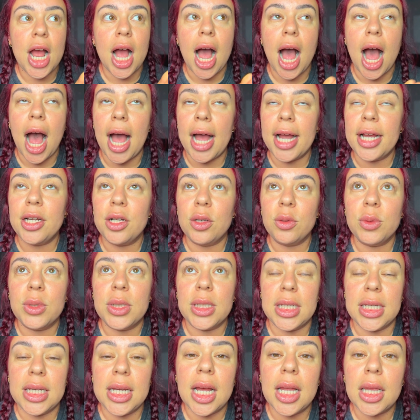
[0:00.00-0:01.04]
I don't
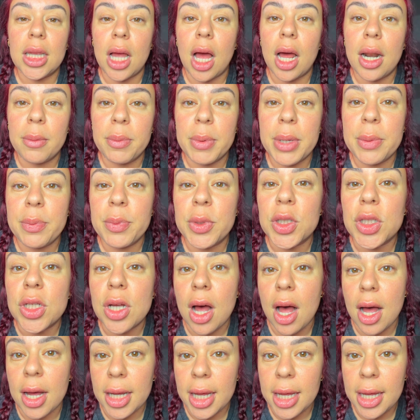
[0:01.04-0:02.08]
see a lot of people
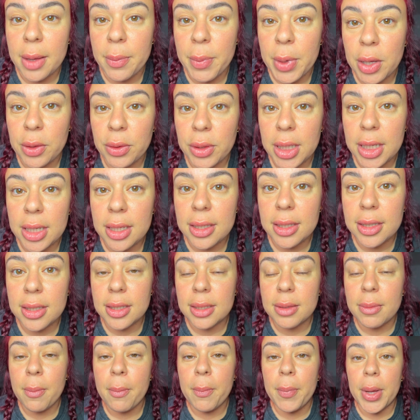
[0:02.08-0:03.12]
talking about this,
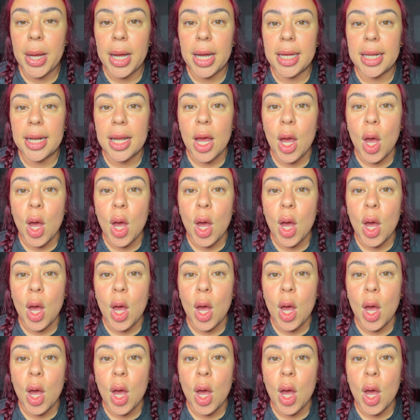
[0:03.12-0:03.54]
but